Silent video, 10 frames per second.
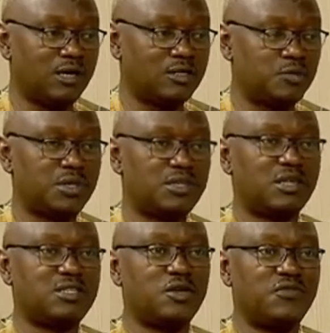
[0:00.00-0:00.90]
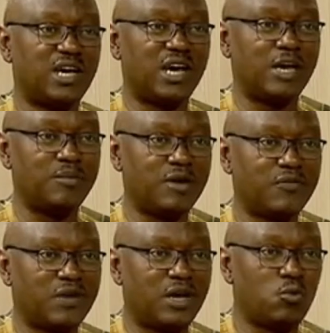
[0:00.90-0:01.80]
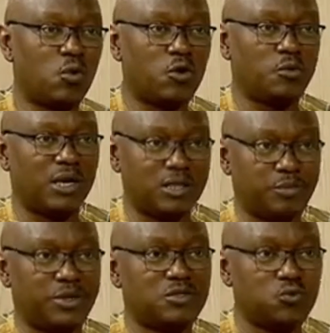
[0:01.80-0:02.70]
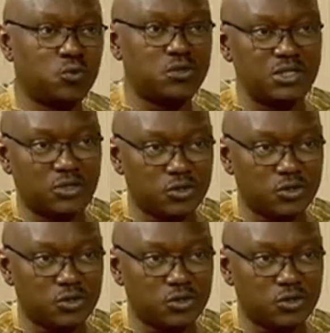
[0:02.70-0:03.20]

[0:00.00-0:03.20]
specialty of the IMF and World Bank, the Bretton Woods